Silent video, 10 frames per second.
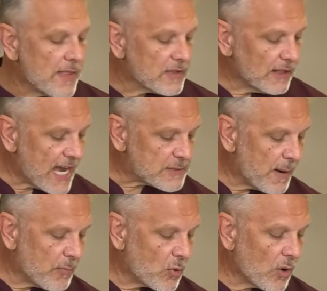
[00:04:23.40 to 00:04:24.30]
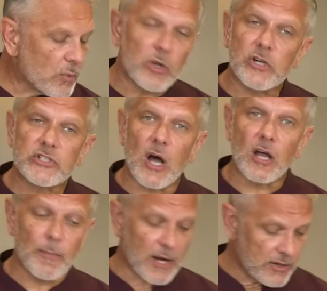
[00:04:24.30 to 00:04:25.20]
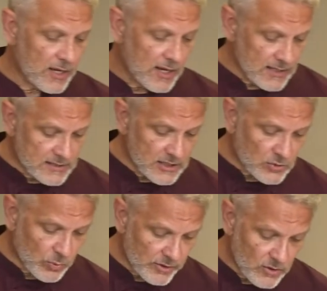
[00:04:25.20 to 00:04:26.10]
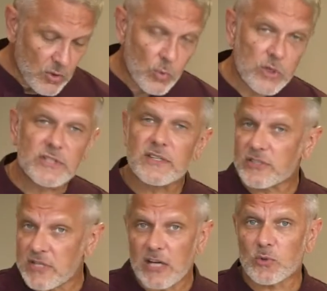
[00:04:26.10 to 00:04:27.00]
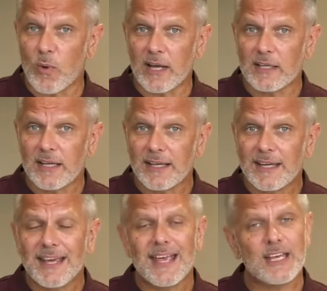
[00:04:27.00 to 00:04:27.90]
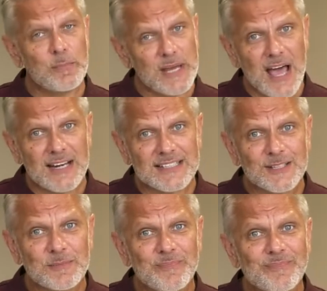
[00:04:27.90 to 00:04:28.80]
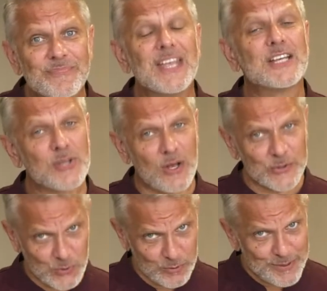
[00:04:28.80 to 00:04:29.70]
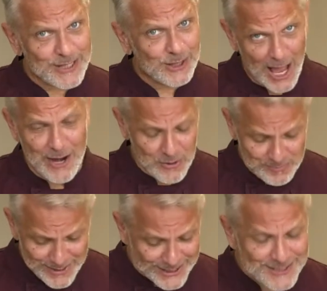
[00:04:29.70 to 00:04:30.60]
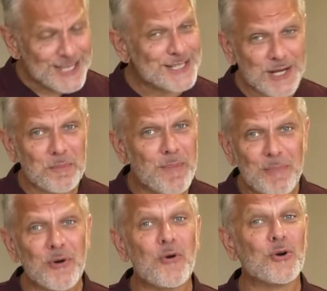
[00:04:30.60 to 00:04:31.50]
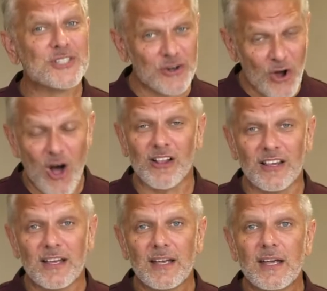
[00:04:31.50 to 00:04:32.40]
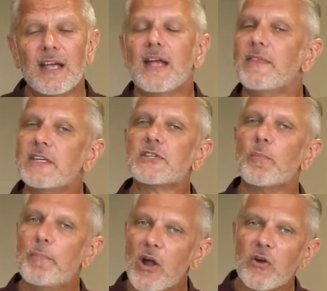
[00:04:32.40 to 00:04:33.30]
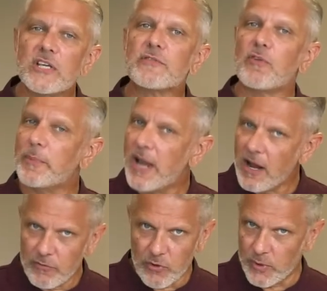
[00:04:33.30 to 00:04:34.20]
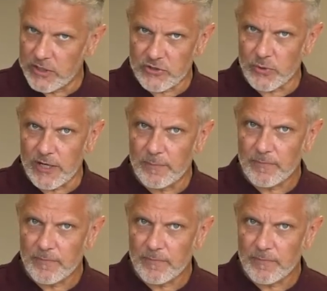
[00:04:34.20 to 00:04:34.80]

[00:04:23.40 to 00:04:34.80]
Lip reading: The last peppercorn we're going to talk about is this one, which is the Szechuan. And to be honest, it's also a big liar because these aren't peppercorns at all. These are berries from an evergreen tree.